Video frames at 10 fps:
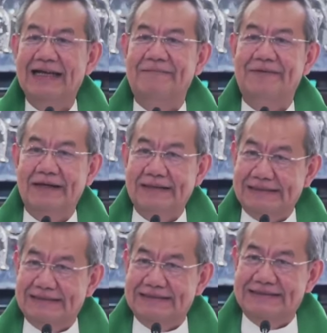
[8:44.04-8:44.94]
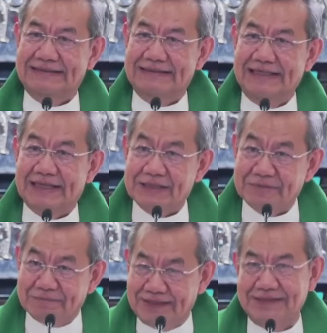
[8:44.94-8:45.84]
Be
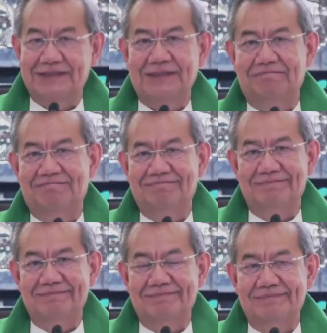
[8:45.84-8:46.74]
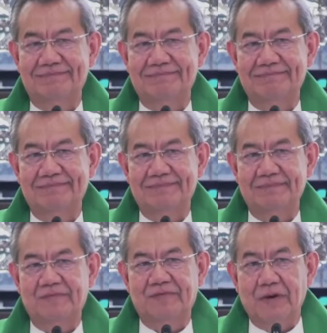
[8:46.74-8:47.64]
expressive.
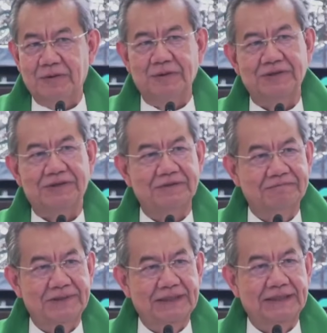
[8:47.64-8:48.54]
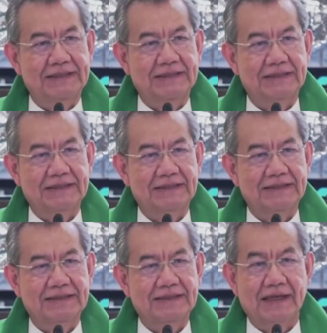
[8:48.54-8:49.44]
Focus on being
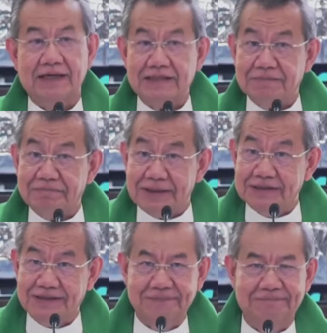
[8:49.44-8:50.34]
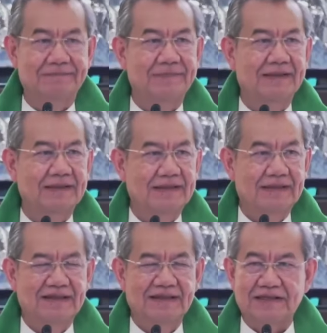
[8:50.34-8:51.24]
expressive,
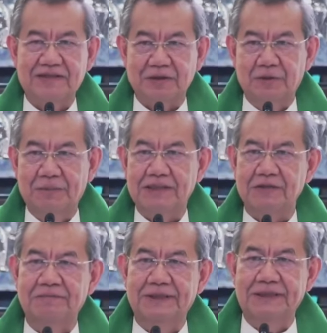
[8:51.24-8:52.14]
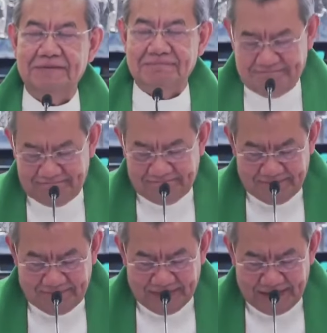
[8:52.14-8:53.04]
not so much on being
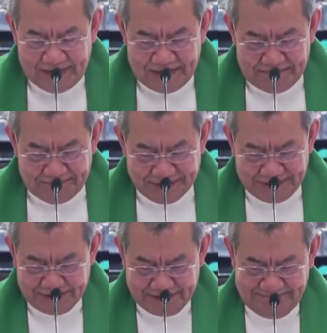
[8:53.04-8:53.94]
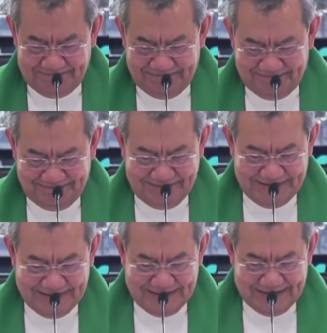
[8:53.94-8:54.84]
impressive.
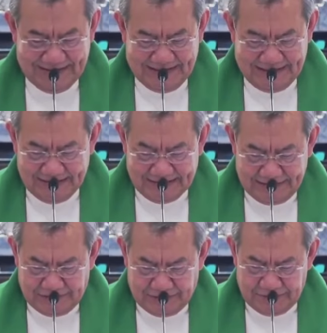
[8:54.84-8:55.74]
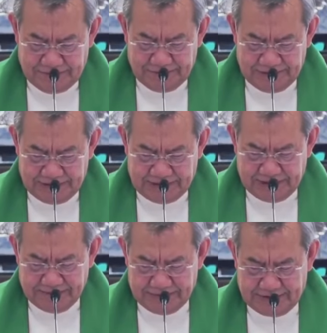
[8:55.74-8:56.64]
And thank you for the
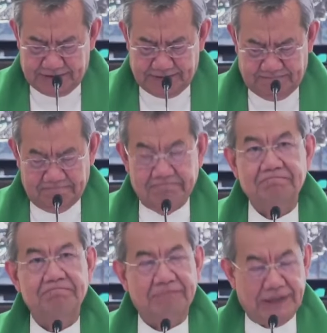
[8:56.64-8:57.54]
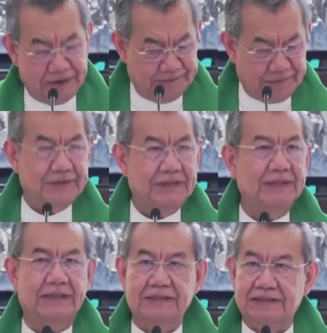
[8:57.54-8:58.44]
gems. Many of you here
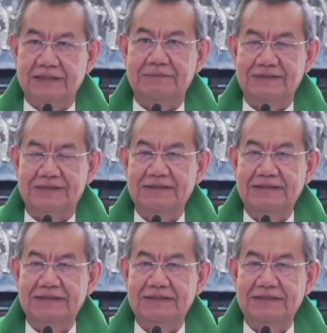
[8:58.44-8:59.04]
are gems.